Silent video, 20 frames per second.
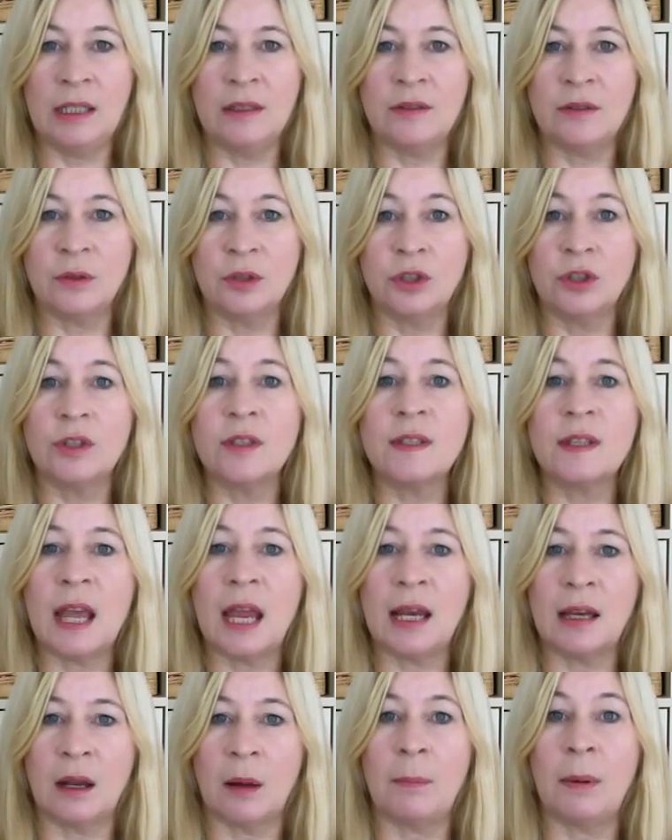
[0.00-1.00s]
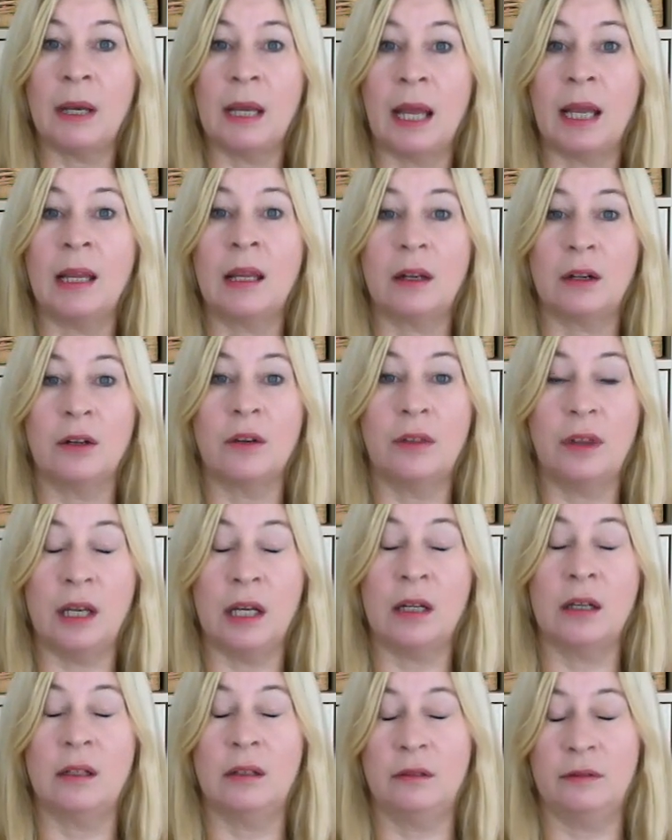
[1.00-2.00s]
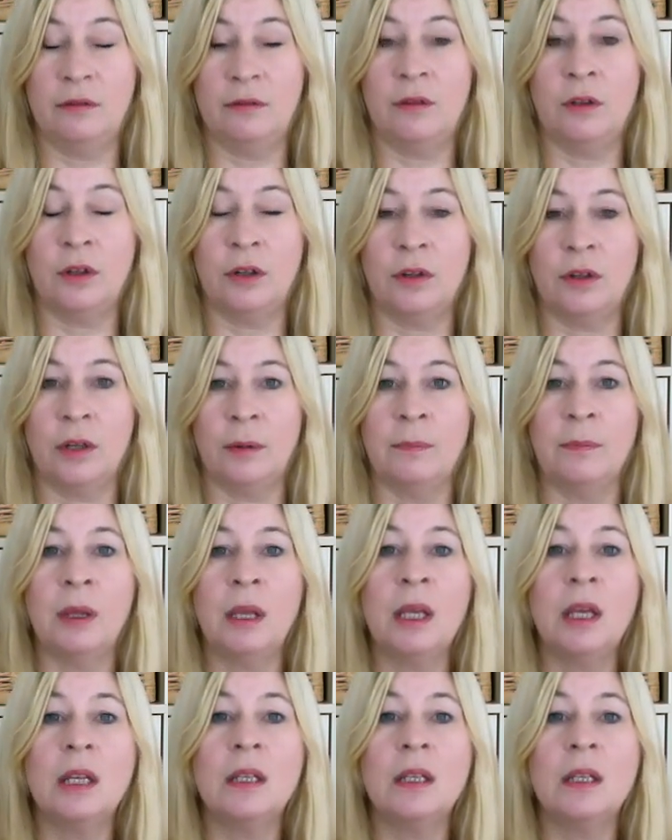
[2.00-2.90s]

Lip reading: So you're setting up an anchor there for them